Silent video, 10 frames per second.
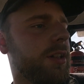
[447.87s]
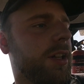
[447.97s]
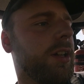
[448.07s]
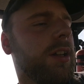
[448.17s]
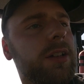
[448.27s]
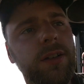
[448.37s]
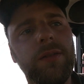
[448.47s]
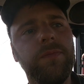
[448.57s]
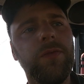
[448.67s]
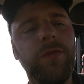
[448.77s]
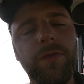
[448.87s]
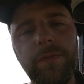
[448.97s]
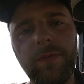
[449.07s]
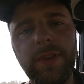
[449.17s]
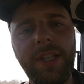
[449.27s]
the
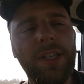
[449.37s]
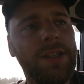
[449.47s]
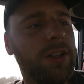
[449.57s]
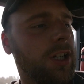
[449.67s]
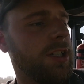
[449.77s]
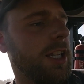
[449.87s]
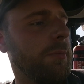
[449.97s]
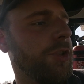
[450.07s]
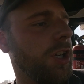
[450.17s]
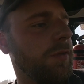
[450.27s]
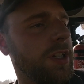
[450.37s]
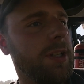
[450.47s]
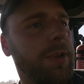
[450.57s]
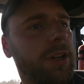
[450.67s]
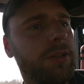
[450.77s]
diesel consumption was
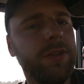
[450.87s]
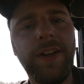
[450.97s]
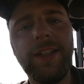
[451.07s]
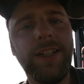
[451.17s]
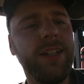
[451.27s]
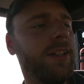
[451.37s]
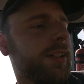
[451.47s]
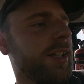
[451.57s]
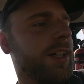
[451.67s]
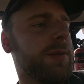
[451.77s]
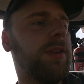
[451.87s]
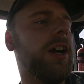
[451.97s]
about 20 liters per